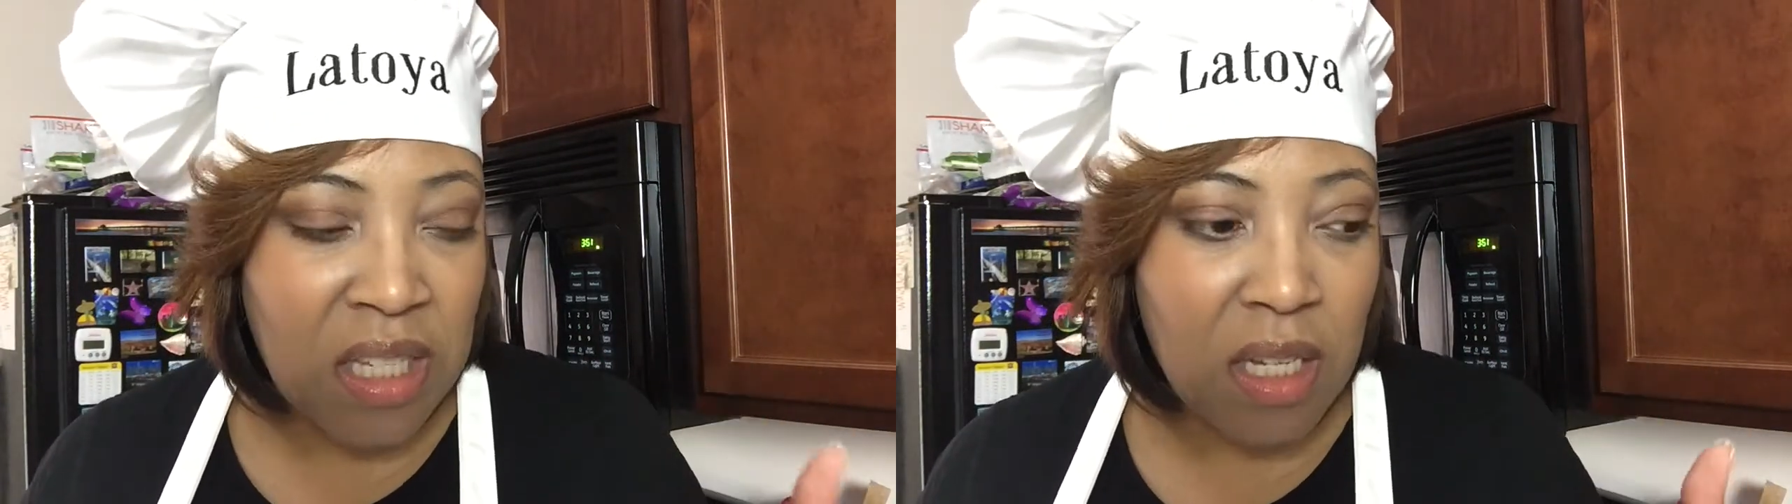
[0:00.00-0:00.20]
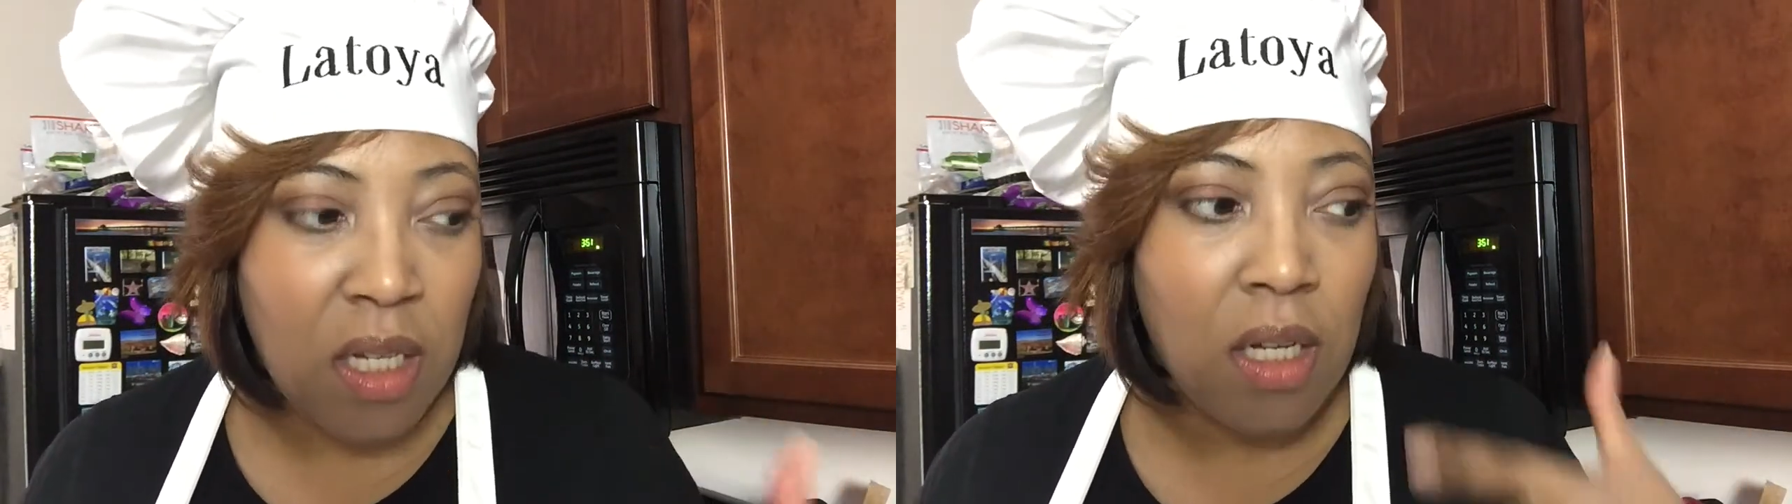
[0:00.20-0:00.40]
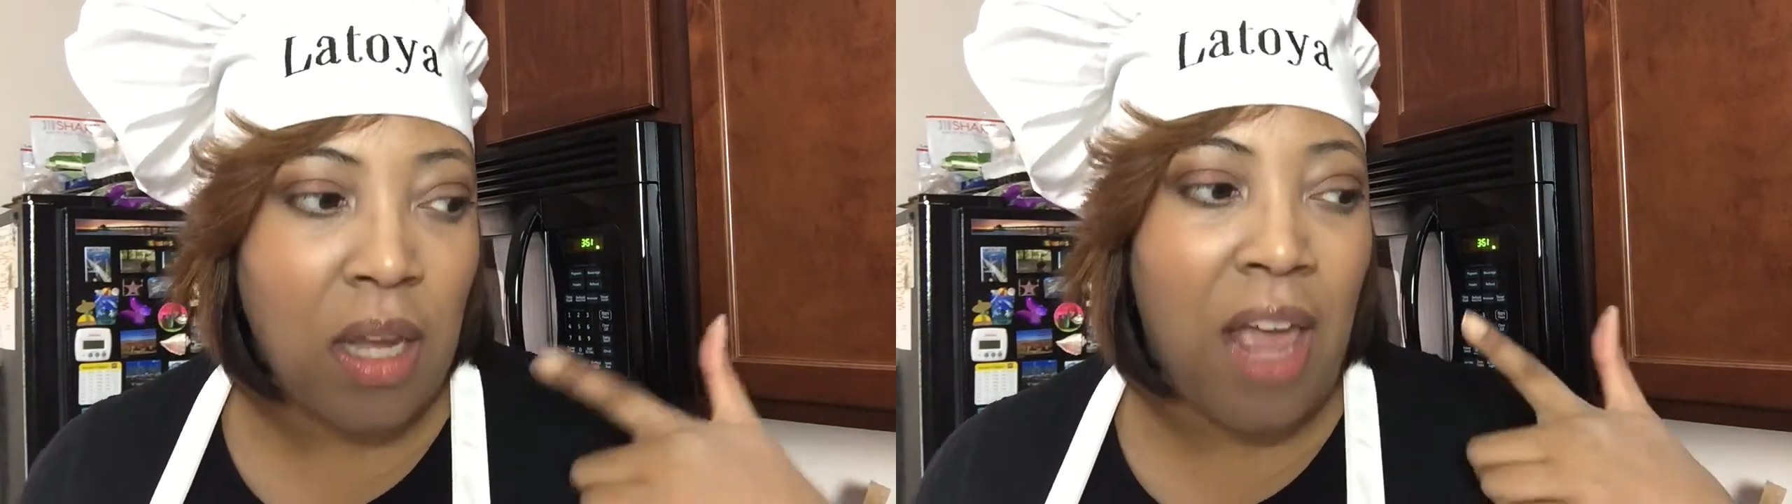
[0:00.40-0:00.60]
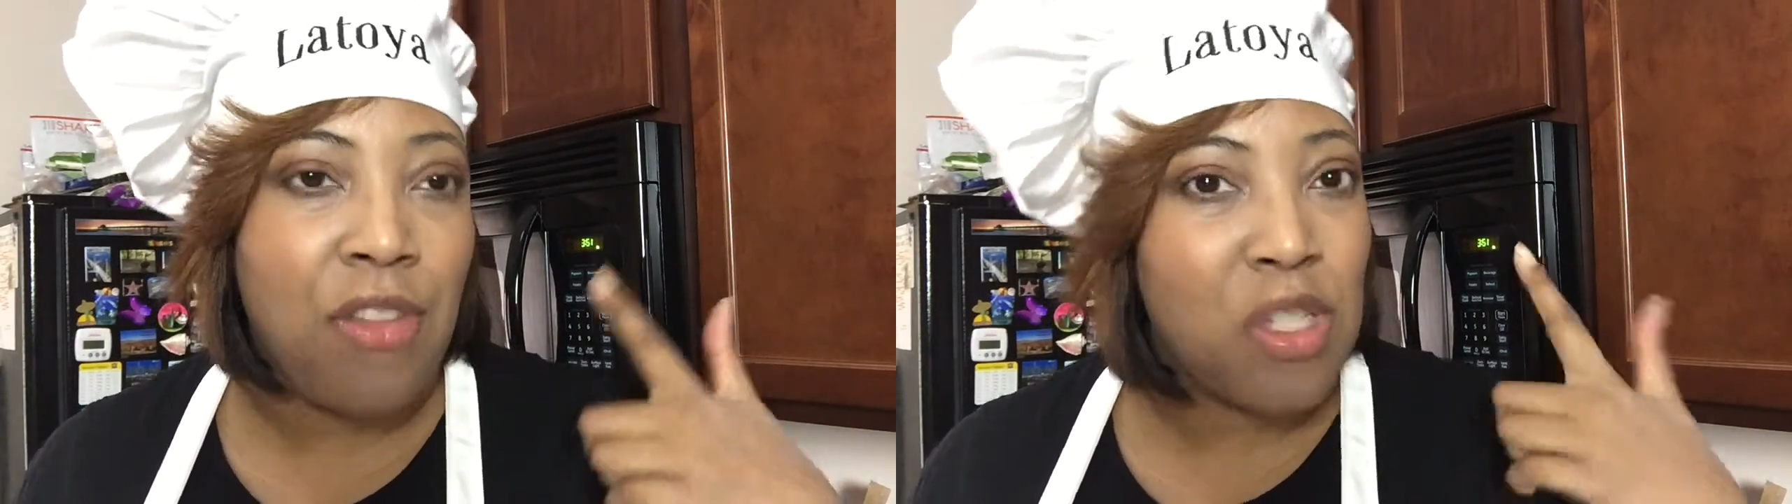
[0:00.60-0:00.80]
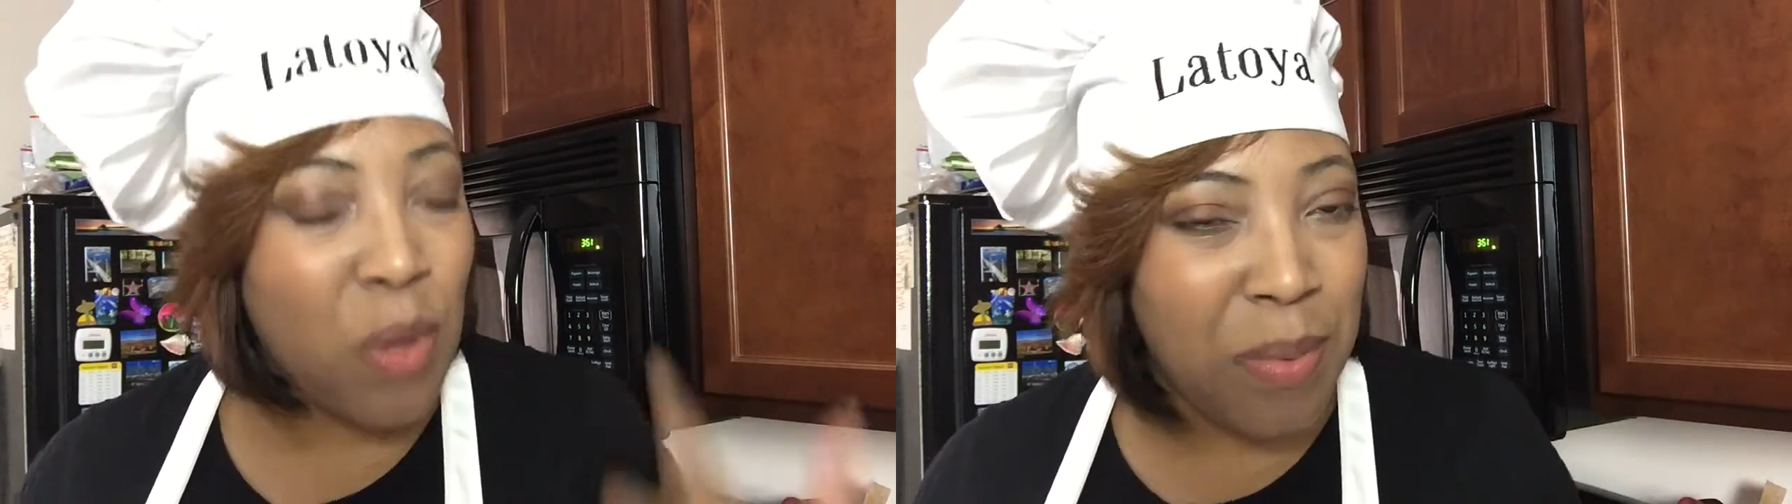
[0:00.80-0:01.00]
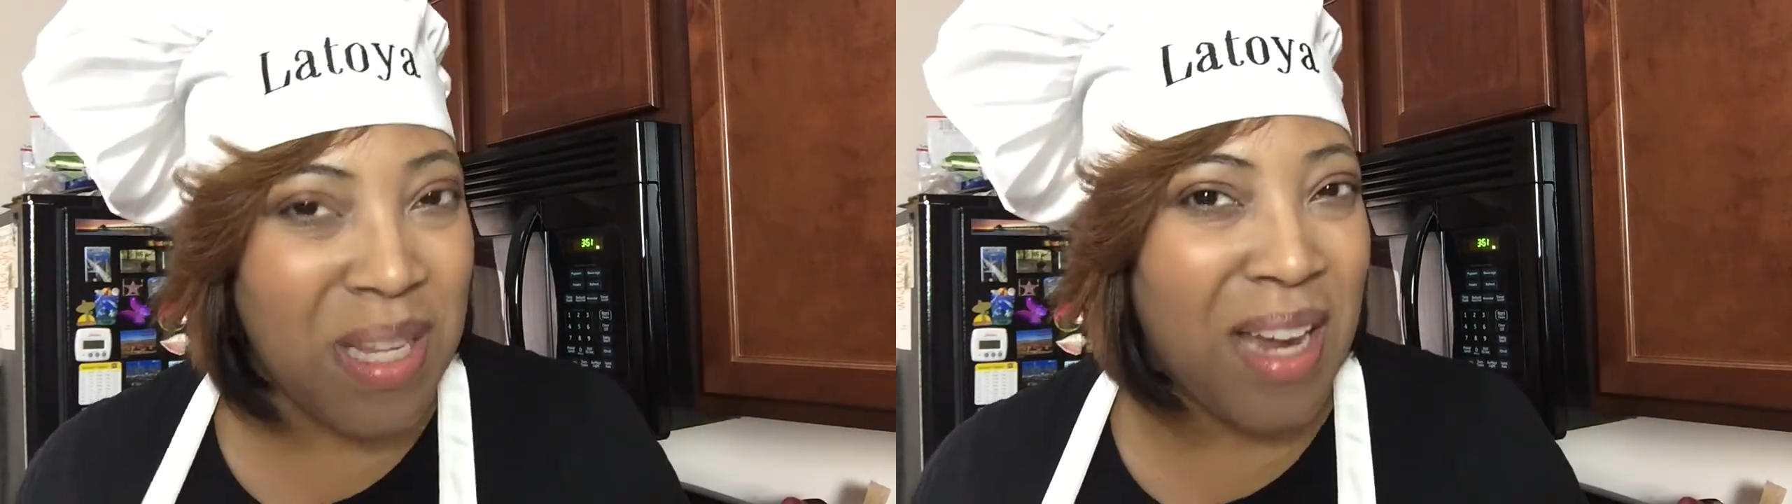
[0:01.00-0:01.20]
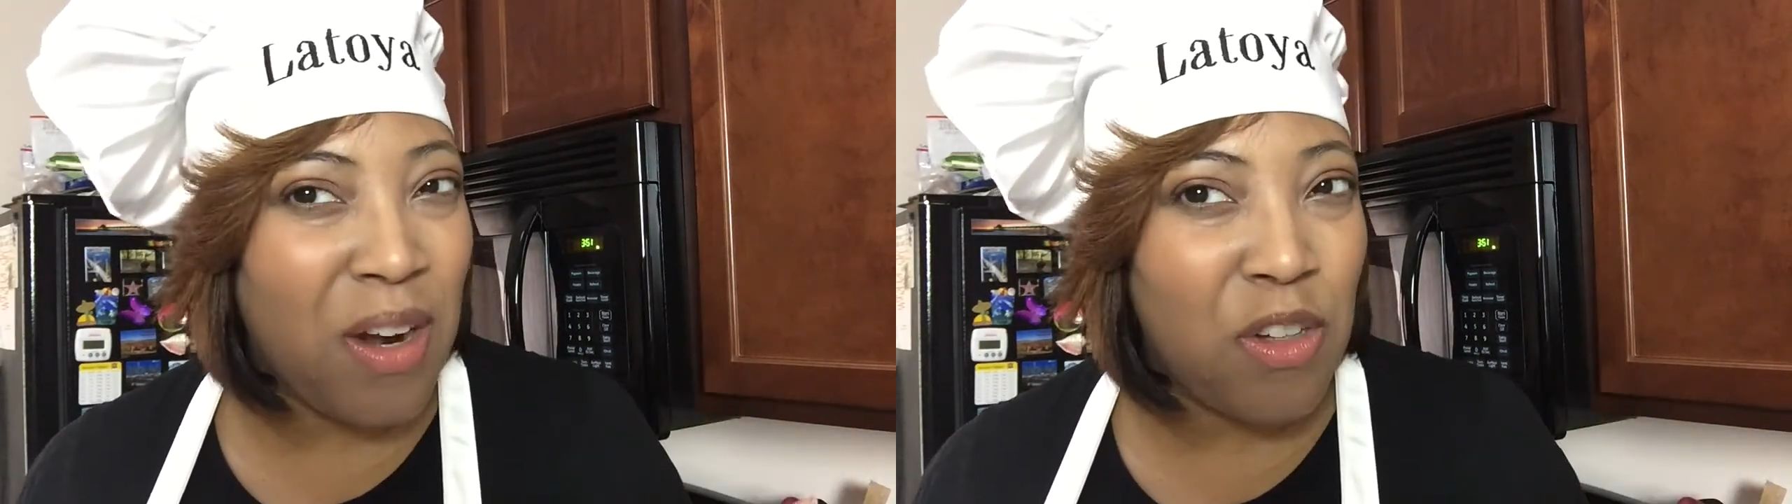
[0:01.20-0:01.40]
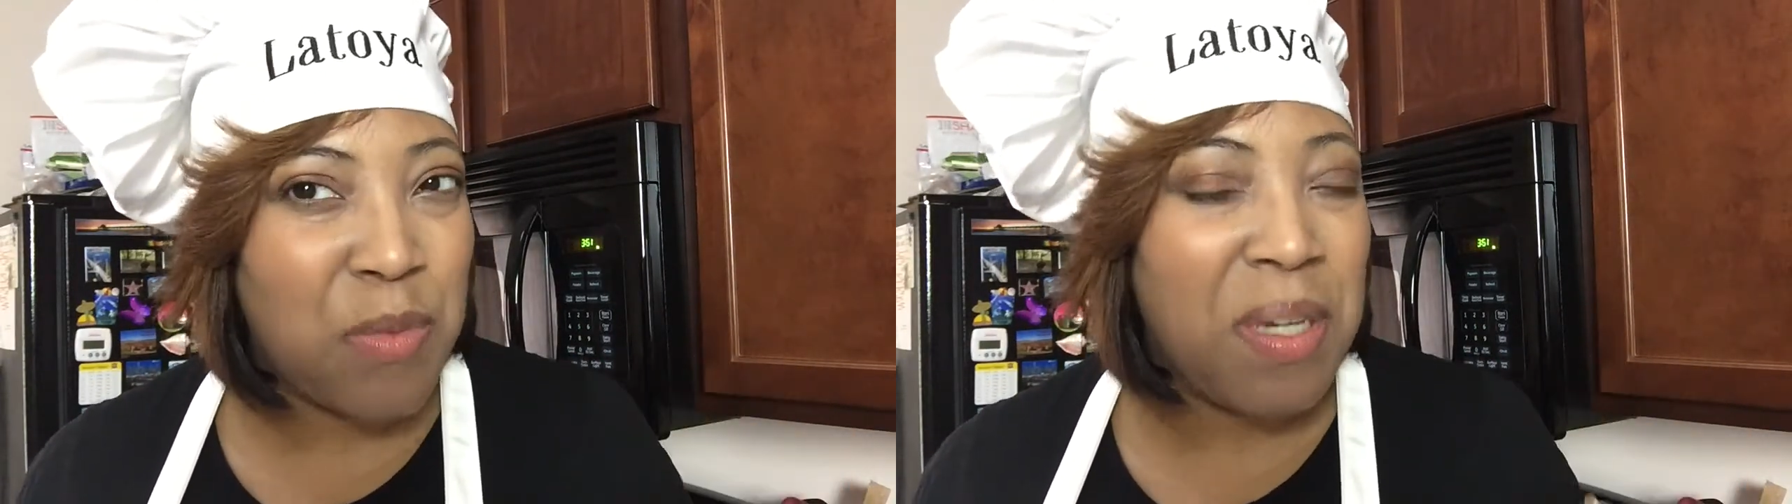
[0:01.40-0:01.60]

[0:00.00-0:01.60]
to cook and the sweet potatoes,